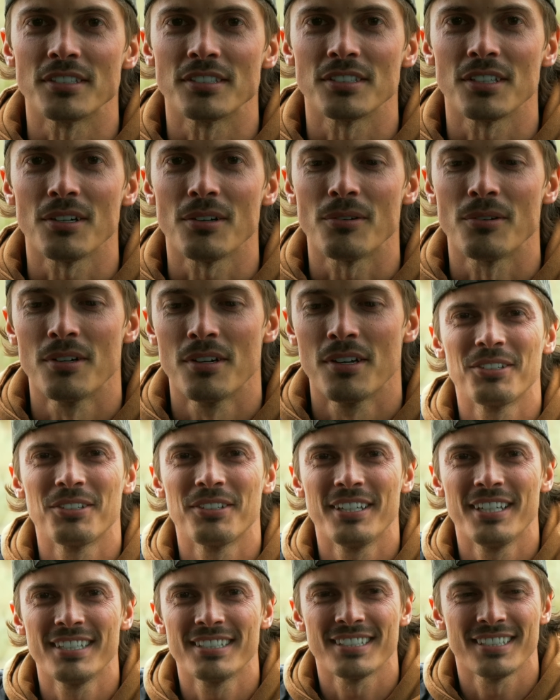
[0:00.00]
So we
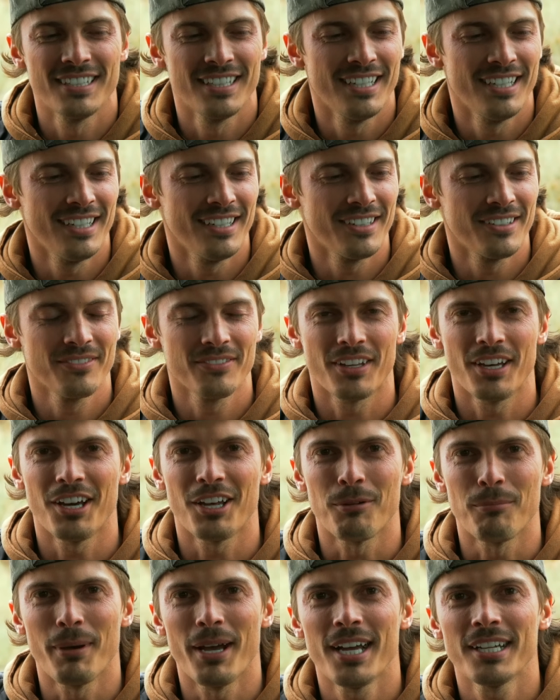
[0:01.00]
these in there,
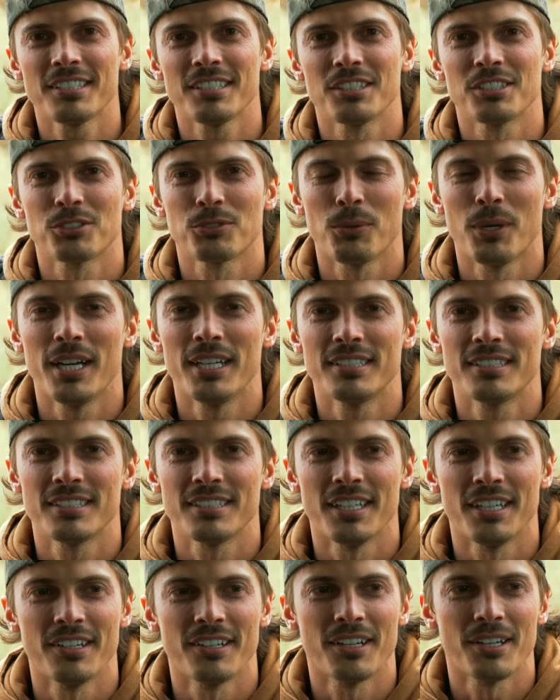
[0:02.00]
got a matching suede
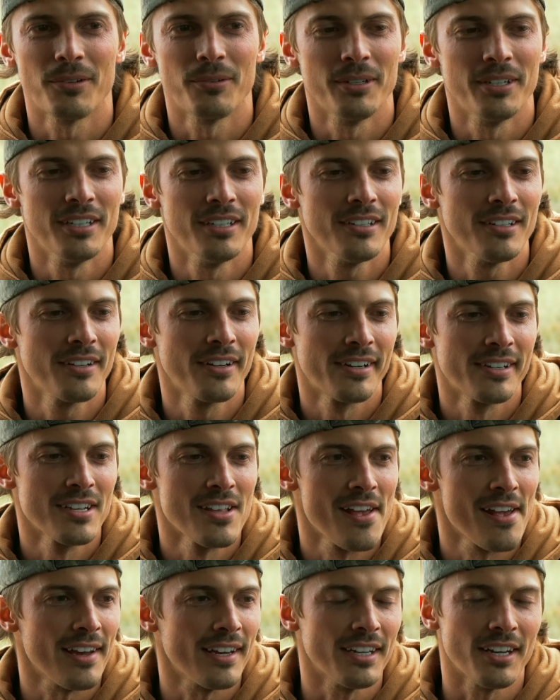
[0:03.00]
steering wheel,
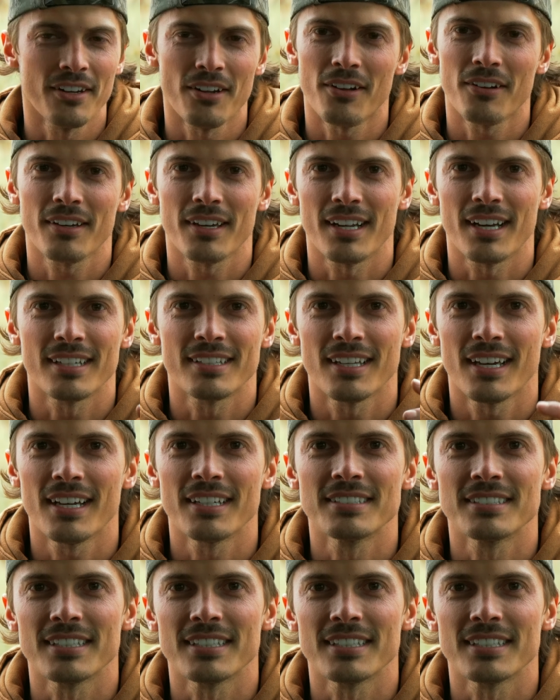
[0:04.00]
and it all kind of ties